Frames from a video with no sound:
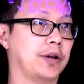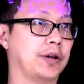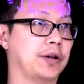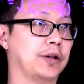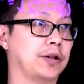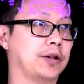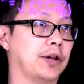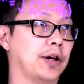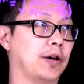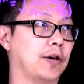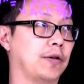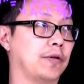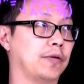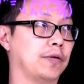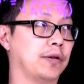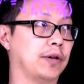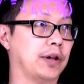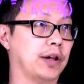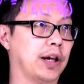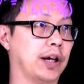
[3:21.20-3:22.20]
So
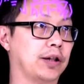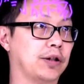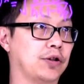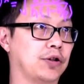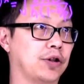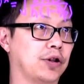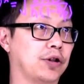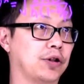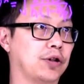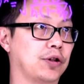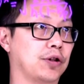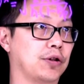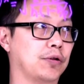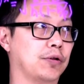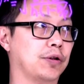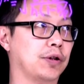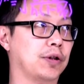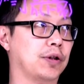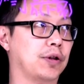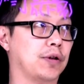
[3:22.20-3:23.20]
let's just
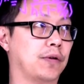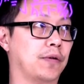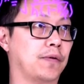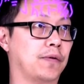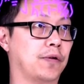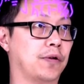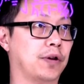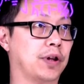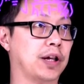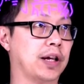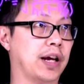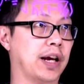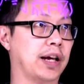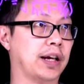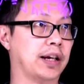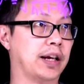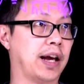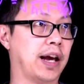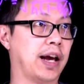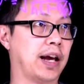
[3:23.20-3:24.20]
use
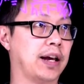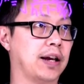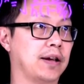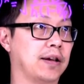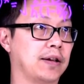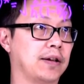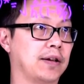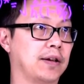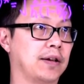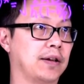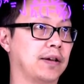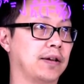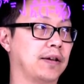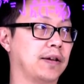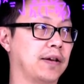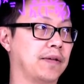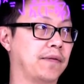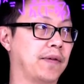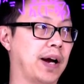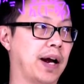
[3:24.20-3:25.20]
48K
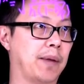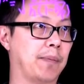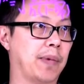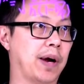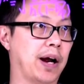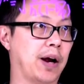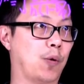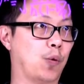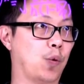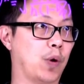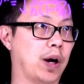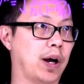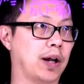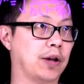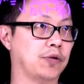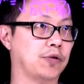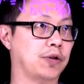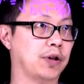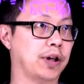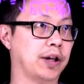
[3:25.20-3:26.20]
divided by
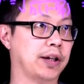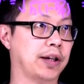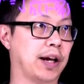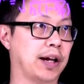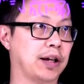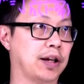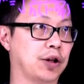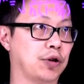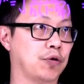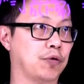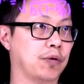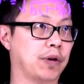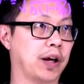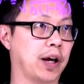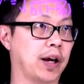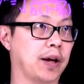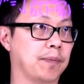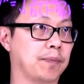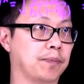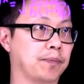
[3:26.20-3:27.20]

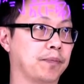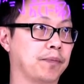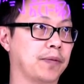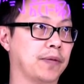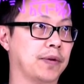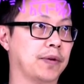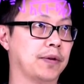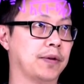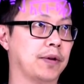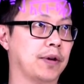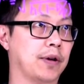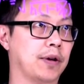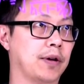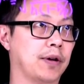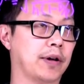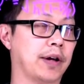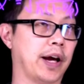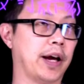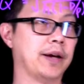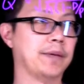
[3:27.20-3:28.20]
192K.
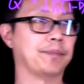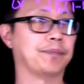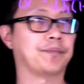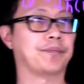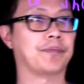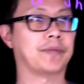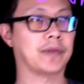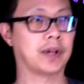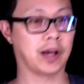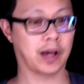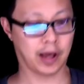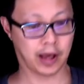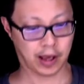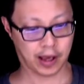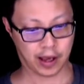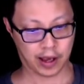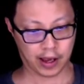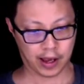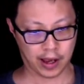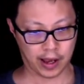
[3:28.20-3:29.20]
Okay?
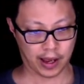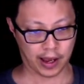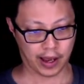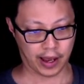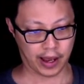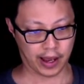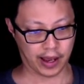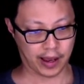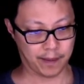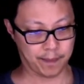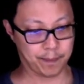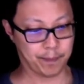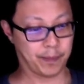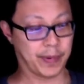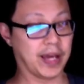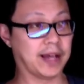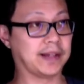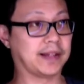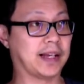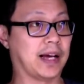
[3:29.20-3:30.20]
And
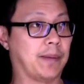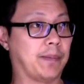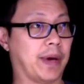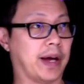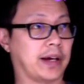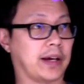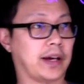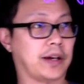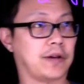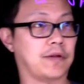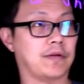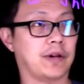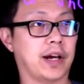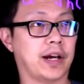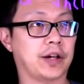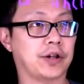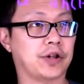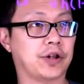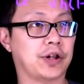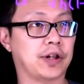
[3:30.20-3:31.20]
based on my
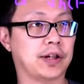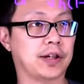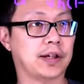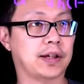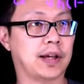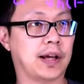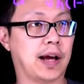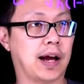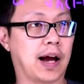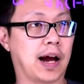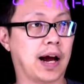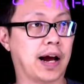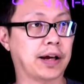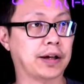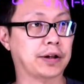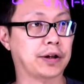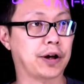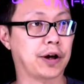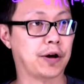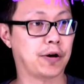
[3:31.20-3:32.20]
calculations, I
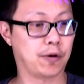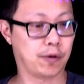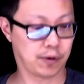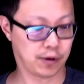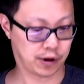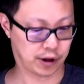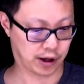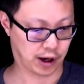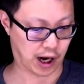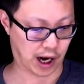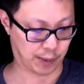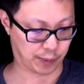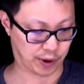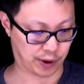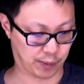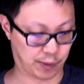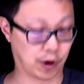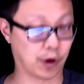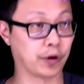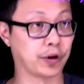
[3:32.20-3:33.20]
know the
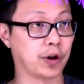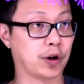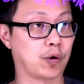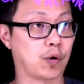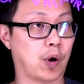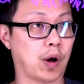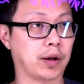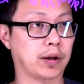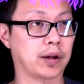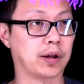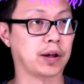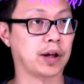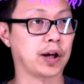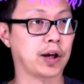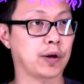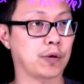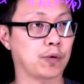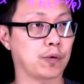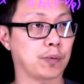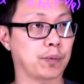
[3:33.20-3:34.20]
optimal order
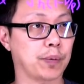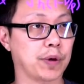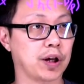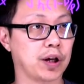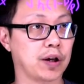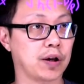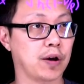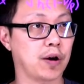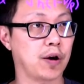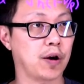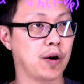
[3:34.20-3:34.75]
quantity will be